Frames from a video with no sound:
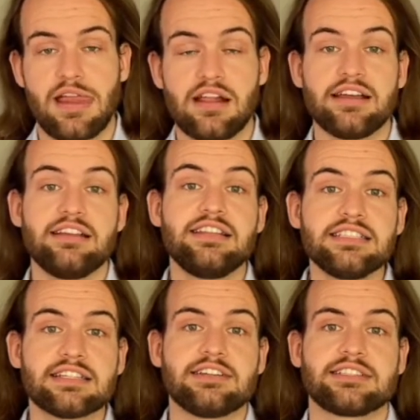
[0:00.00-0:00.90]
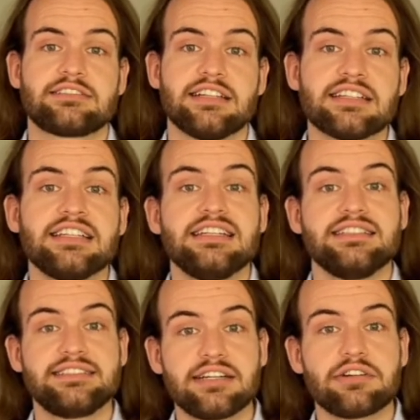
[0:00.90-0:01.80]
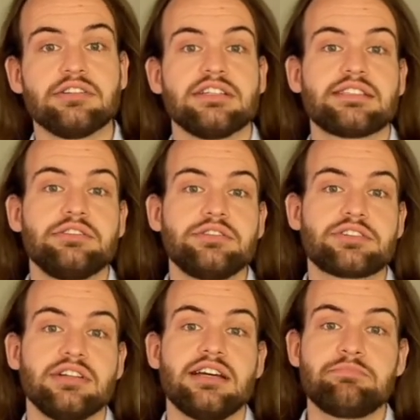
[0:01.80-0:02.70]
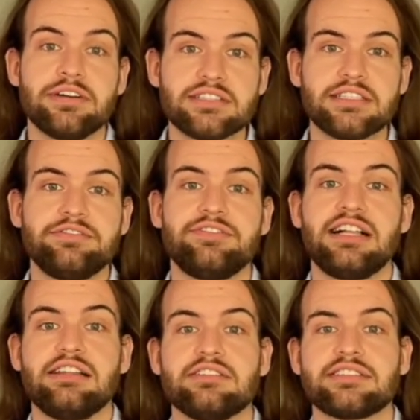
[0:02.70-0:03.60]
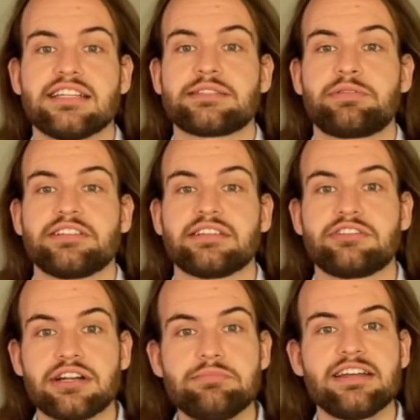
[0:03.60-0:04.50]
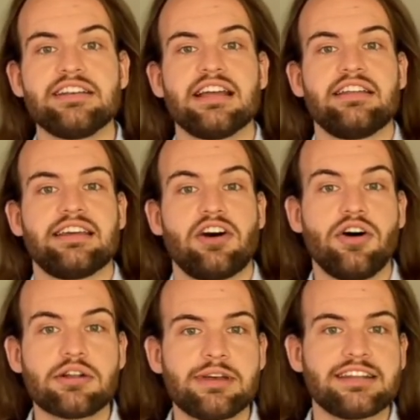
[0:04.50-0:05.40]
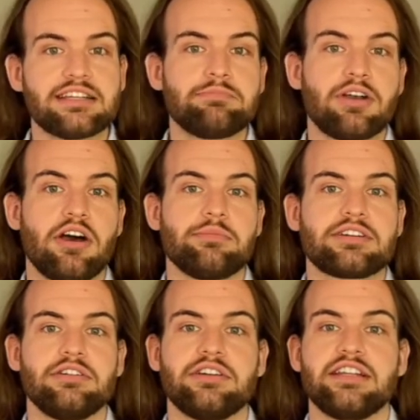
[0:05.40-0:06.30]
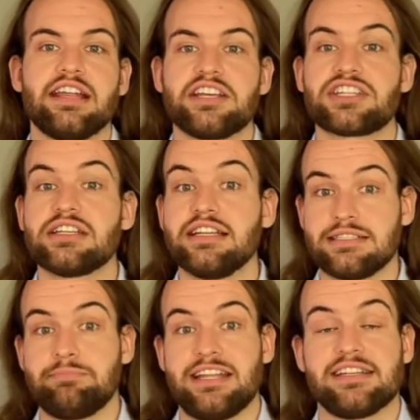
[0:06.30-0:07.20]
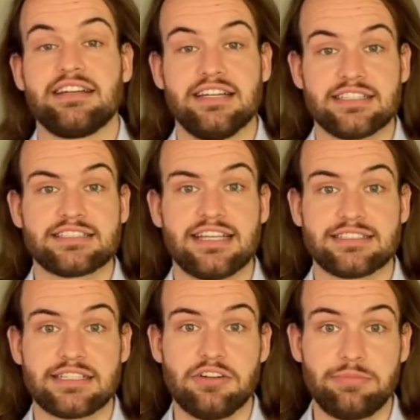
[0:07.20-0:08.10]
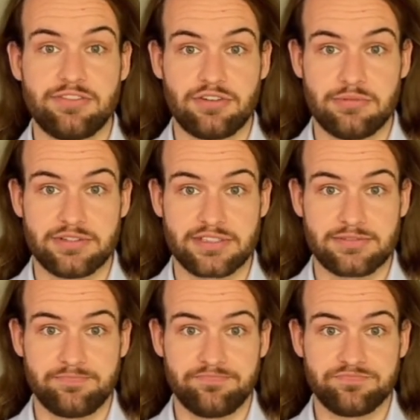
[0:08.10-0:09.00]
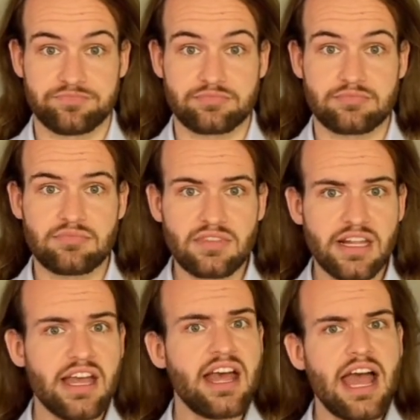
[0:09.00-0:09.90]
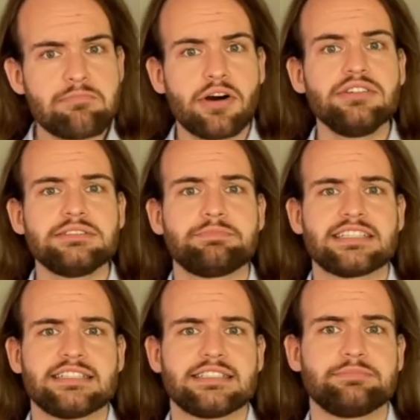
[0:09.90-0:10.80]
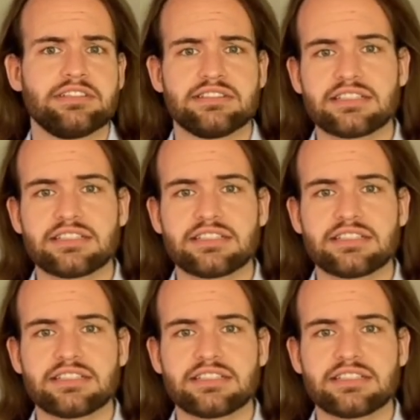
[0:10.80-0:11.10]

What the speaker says: In this construct, 0 is neutral and positive values express agreement that automated deployment coordination yields better SDO performance. And most participants